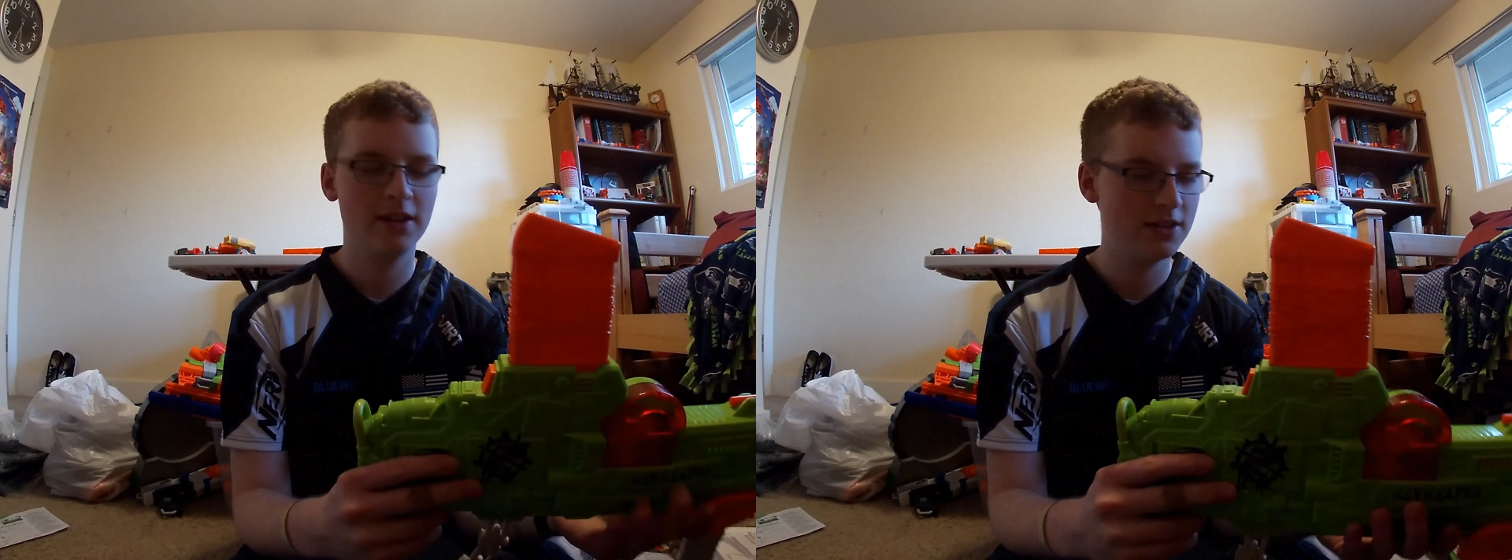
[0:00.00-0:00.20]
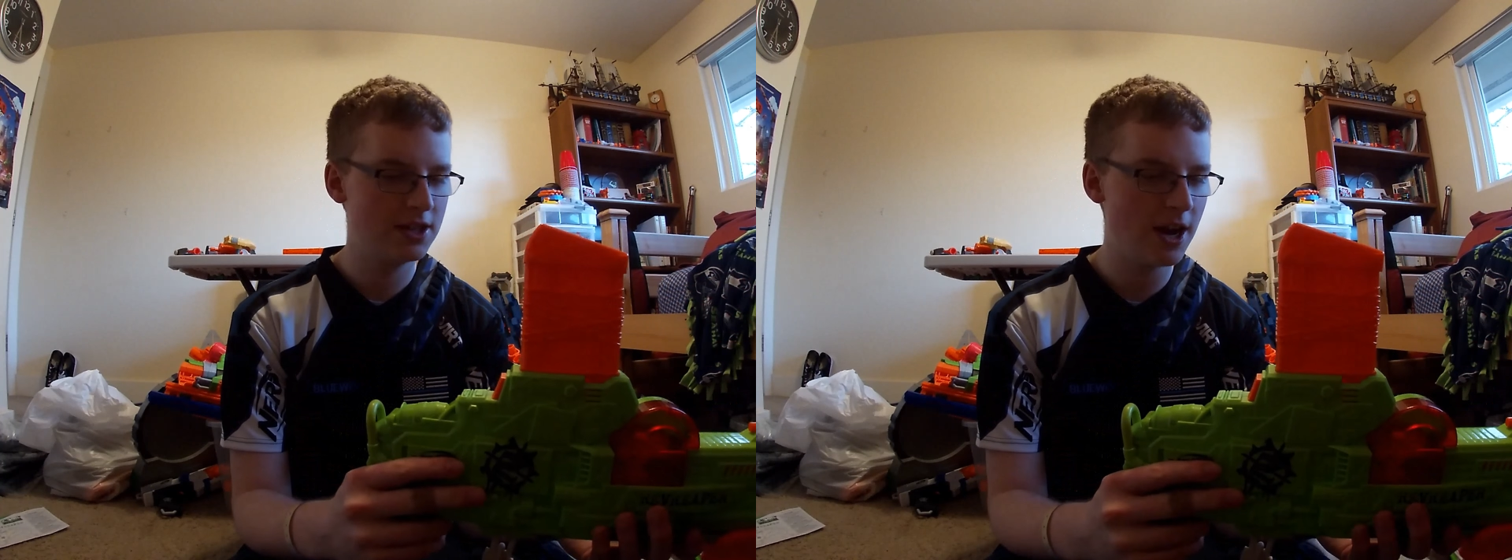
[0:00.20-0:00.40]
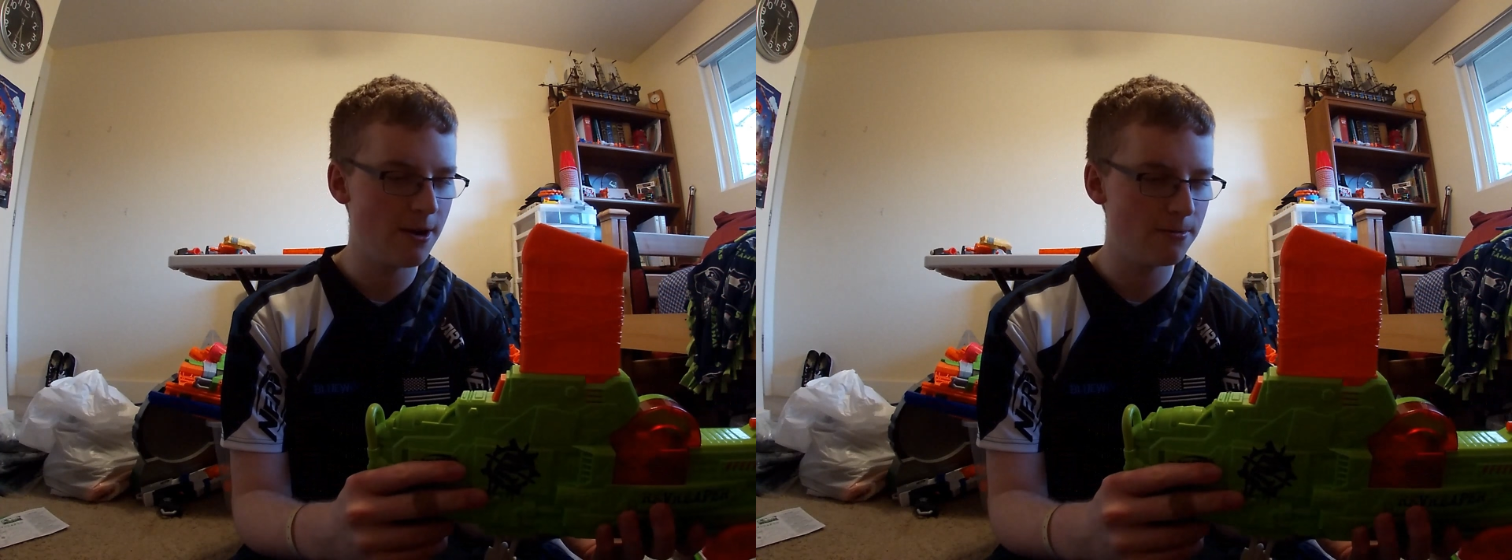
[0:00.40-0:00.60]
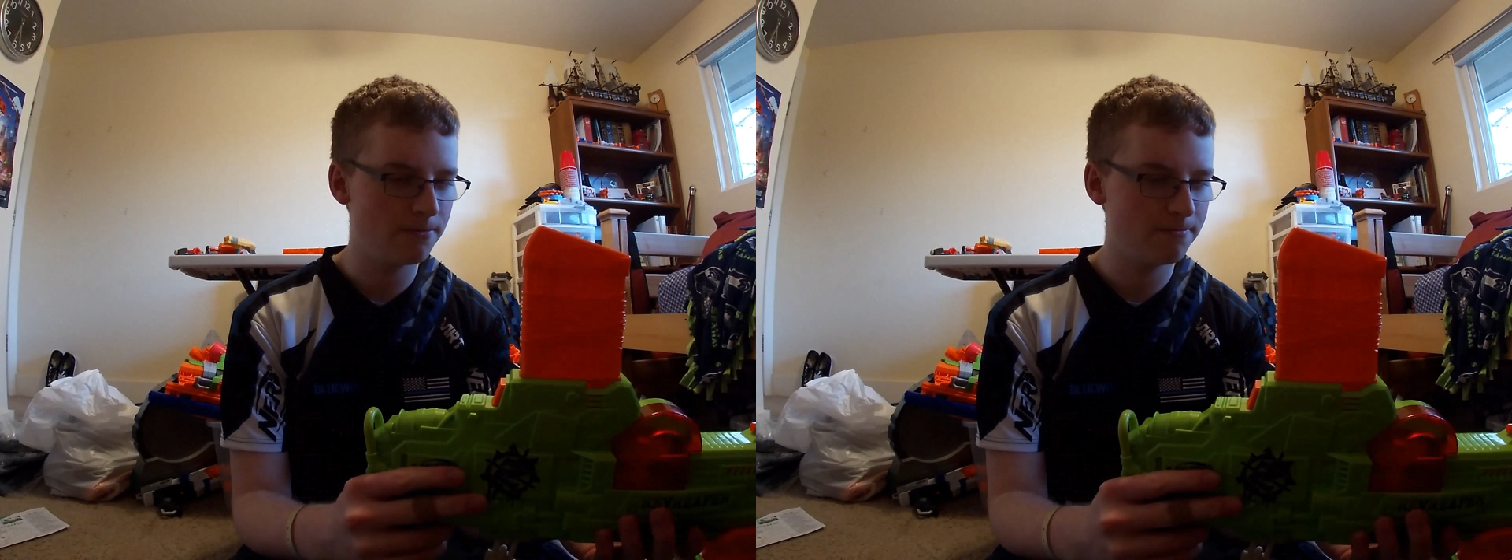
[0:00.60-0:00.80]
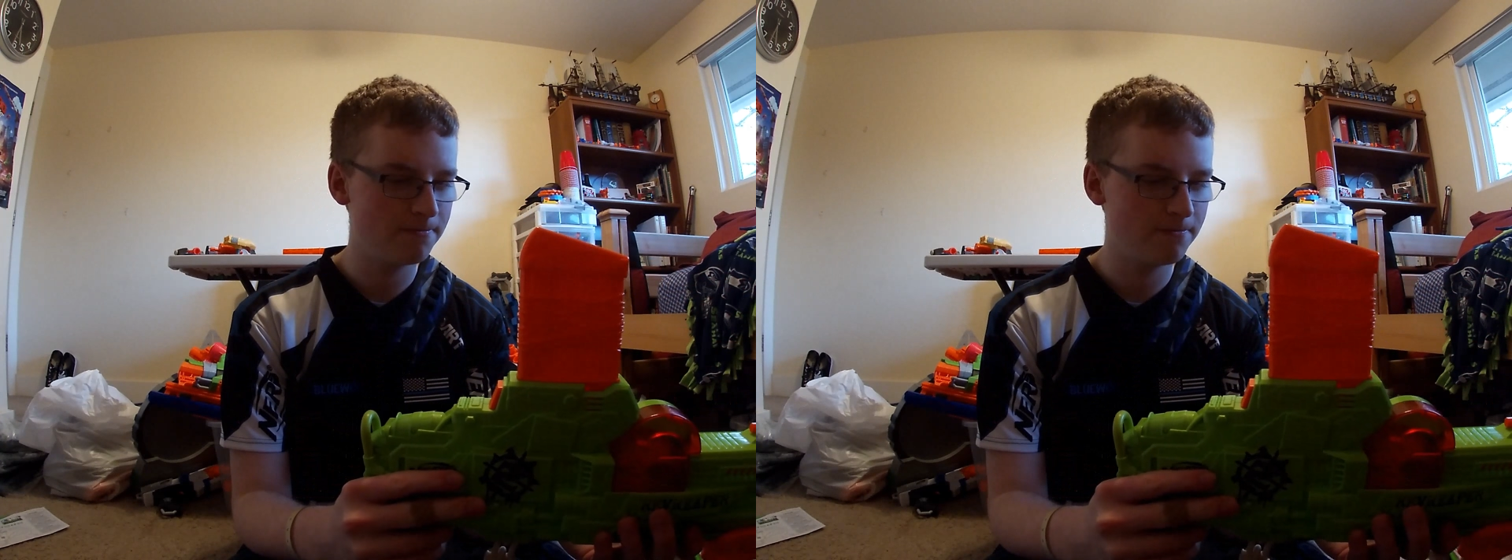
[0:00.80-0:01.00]
So,
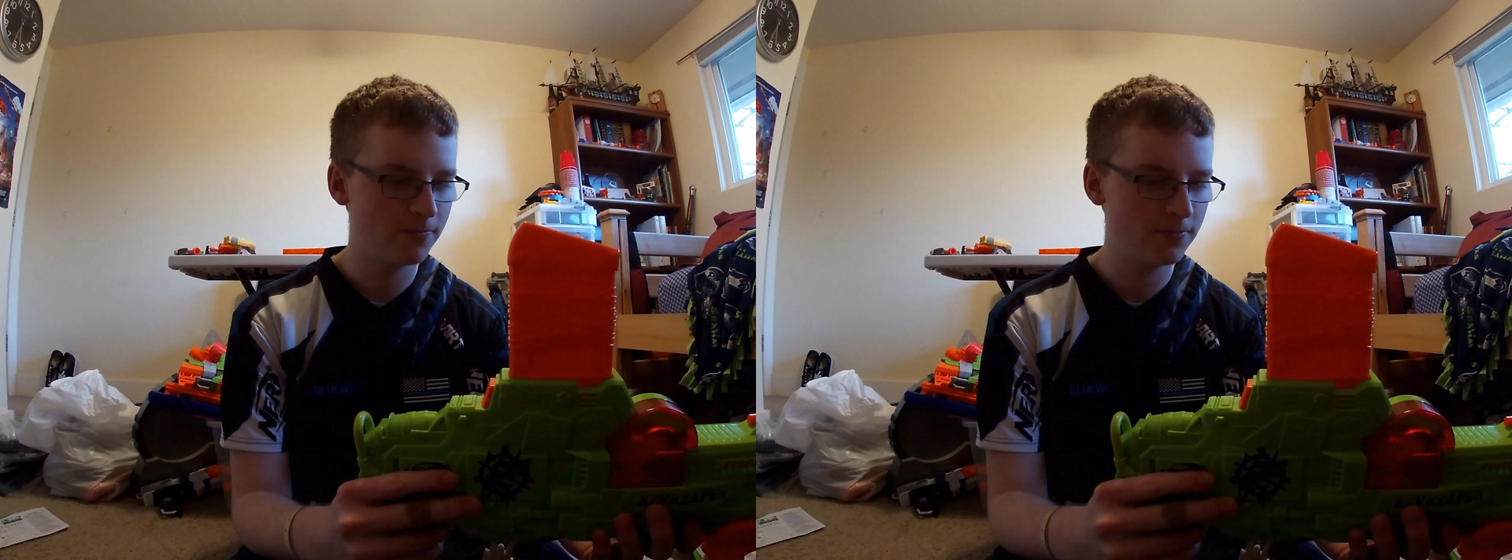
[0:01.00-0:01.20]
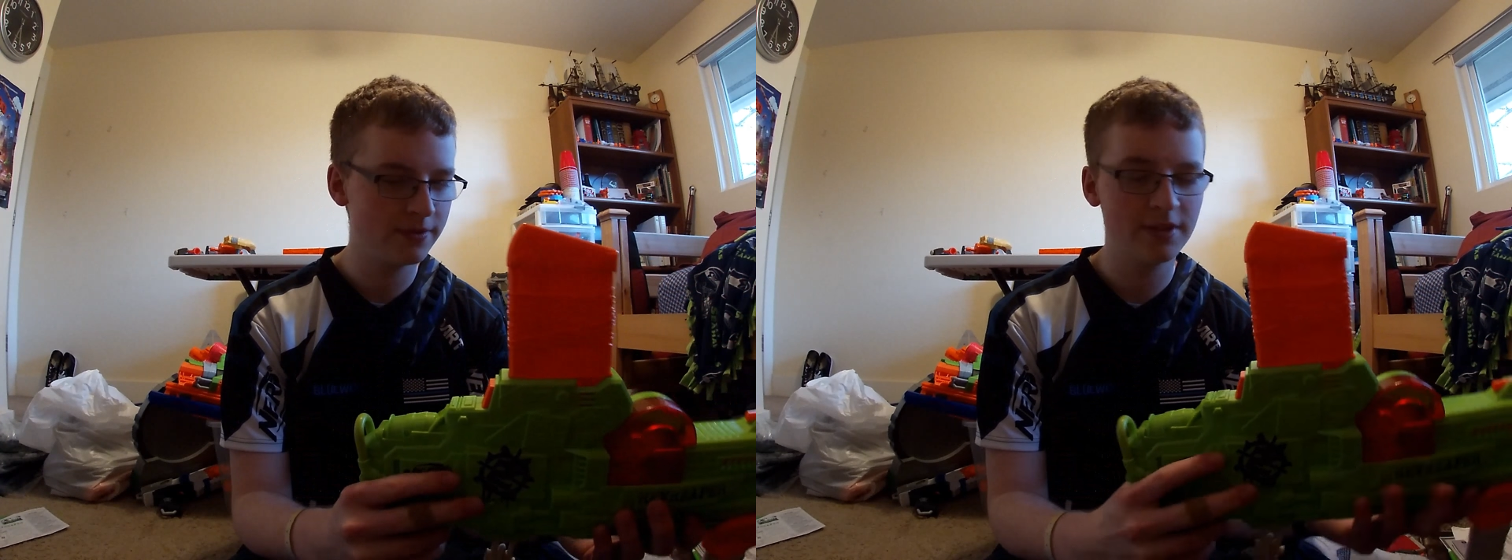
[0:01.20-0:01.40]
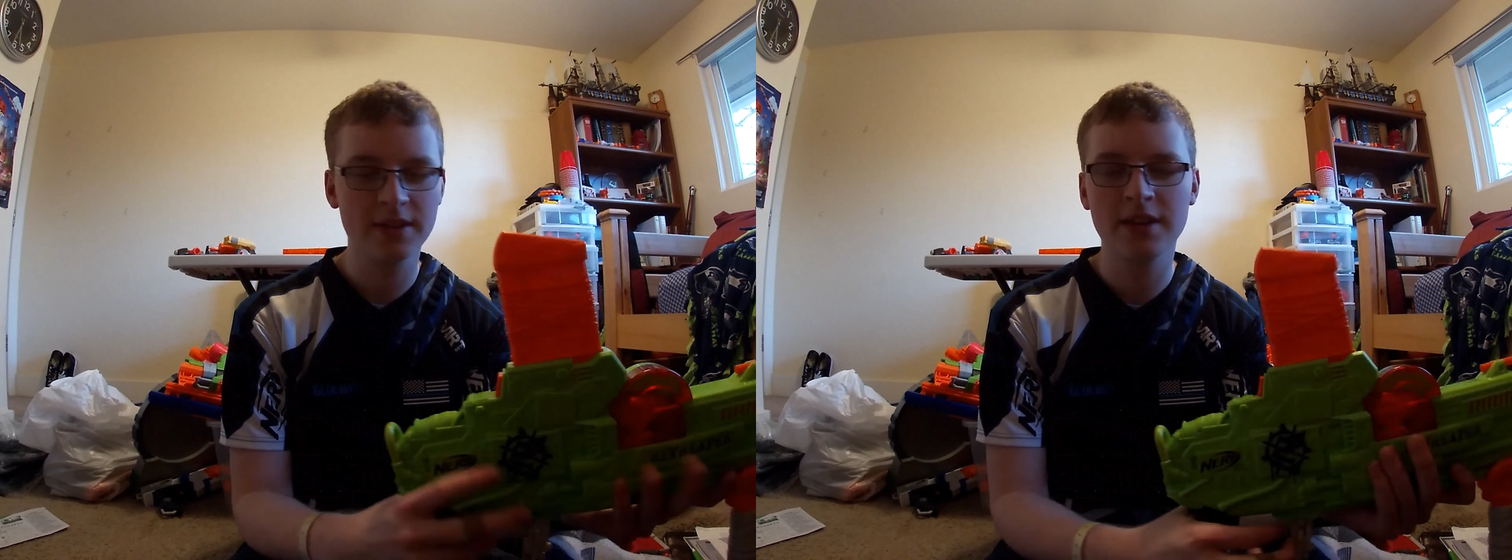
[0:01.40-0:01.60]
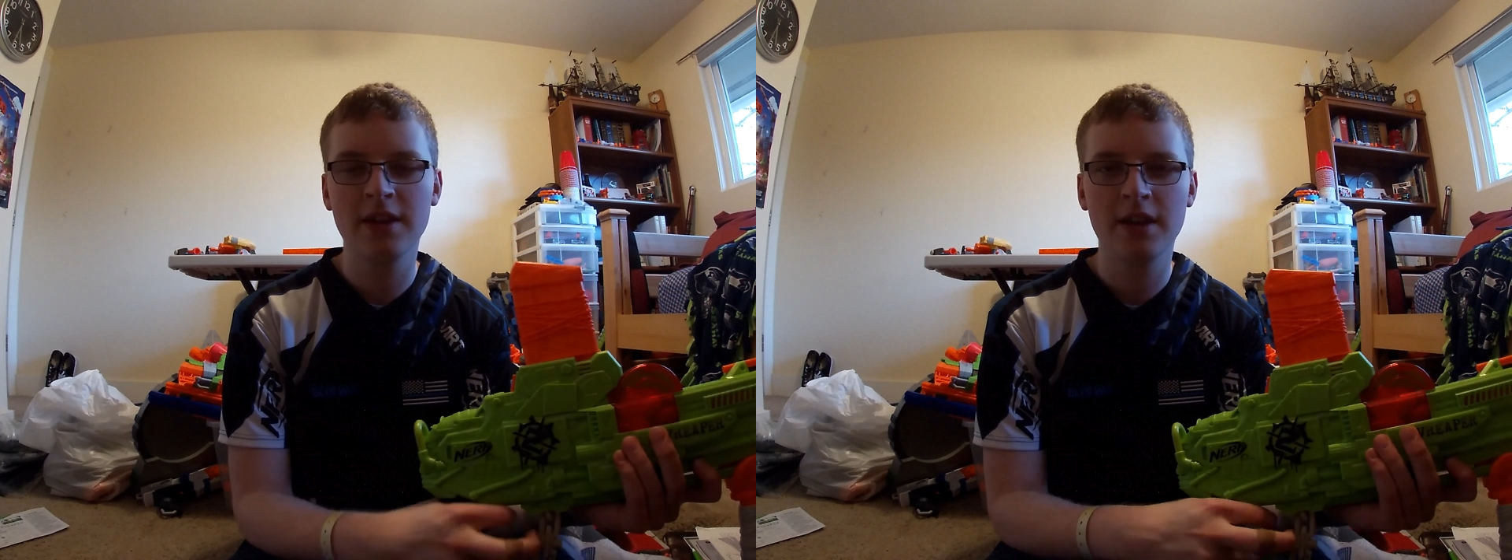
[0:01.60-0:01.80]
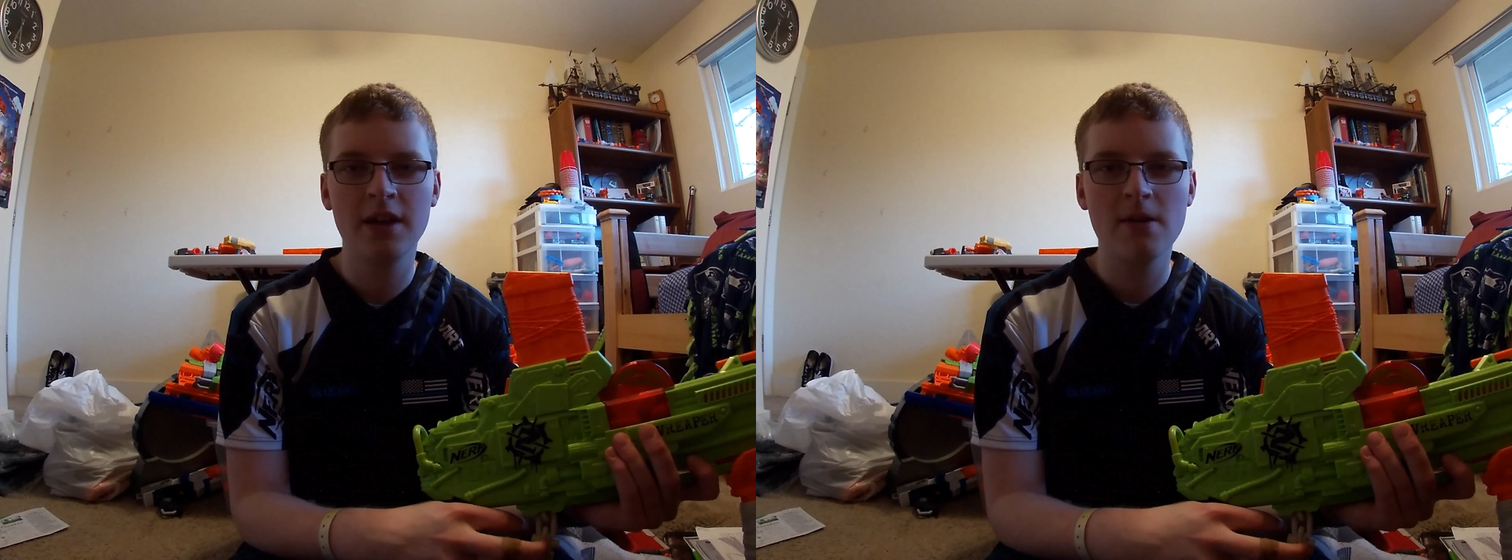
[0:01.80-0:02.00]

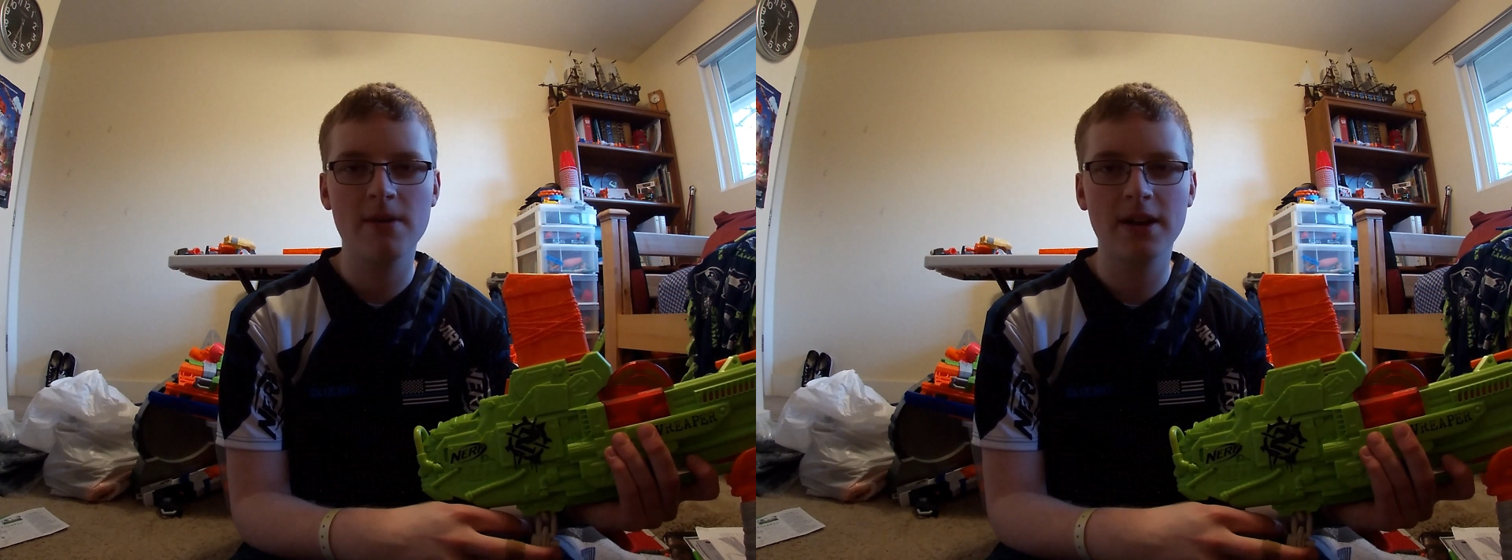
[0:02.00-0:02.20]
we're